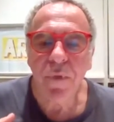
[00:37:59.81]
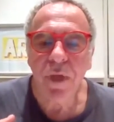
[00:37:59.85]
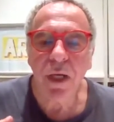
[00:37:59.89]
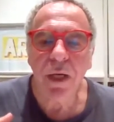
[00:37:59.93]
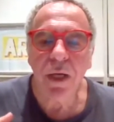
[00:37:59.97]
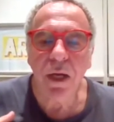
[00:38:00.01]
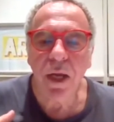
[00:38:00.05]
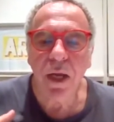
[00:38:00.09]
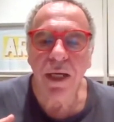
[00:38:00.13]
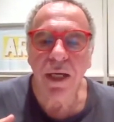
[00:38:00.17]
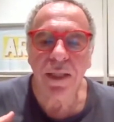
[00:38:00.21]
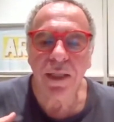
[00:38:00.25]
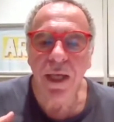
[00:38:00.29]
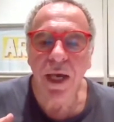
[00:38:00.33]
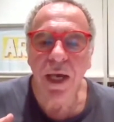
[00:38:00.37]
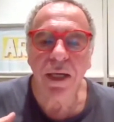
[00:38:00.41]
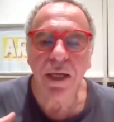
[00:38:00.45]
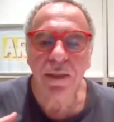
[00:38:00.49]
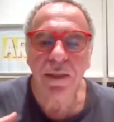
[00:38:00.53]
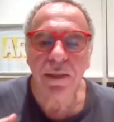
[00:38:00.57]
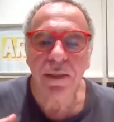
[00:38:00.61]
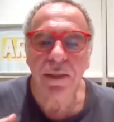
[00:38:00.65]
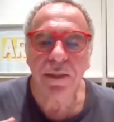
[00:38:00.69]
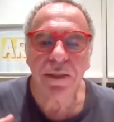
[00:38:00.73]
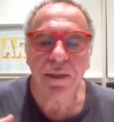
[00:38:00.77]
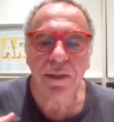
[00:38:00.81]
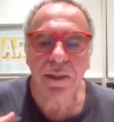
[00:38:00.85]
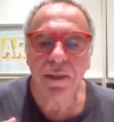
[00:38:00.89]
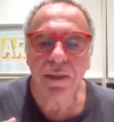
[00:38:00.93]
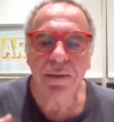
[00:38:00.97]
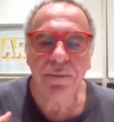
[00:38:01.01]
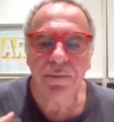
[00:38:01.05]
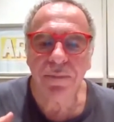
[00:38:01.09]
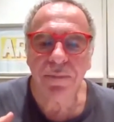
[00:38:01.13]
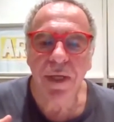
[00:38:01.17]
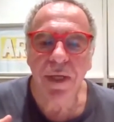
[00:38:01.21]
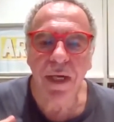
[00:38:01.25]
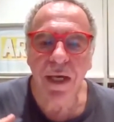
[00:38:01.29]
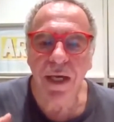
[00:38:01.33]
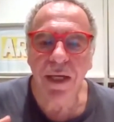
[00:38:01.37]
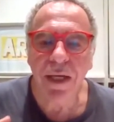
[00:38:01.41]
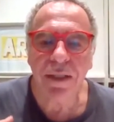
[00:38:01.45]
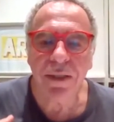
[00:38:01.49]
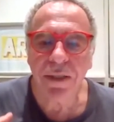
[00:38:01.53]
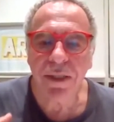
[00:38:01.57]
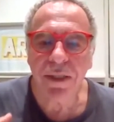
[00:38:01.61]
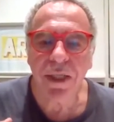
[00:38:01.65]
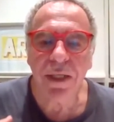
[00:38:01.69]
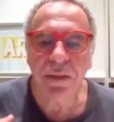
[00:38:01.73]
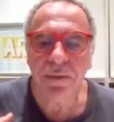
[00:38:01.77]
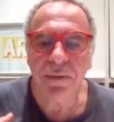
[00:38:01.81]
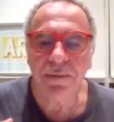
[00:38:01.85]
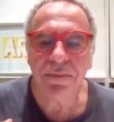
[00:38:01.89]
like that. That's it.